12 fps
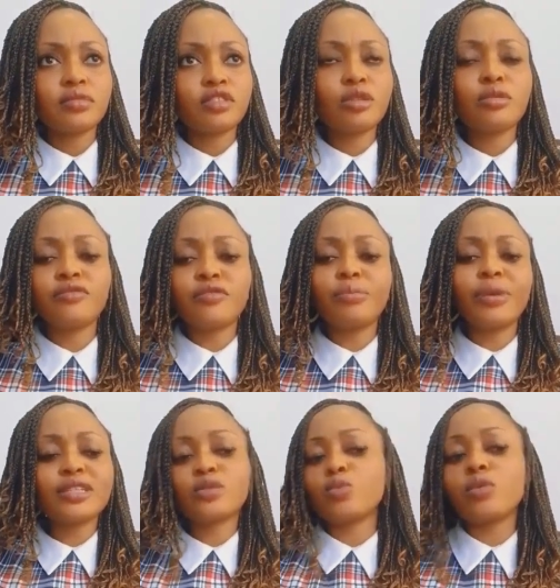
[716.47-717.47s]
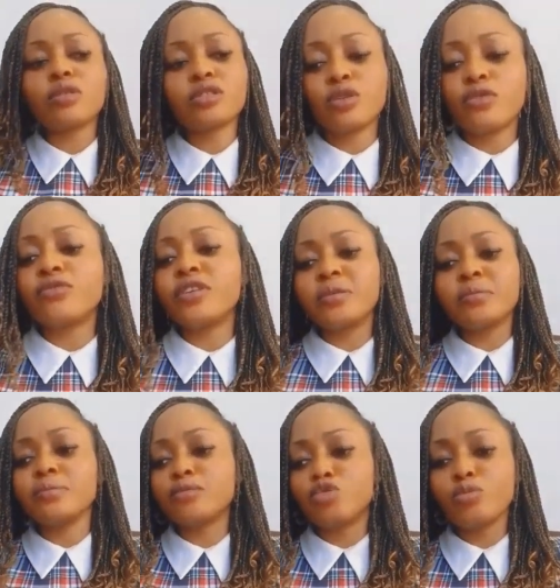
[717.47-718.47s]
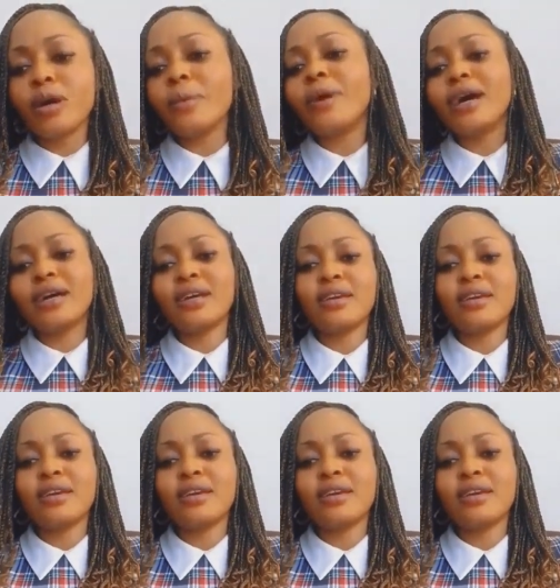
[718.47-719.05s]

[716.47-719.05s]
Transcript: some of the best works of Tubaba.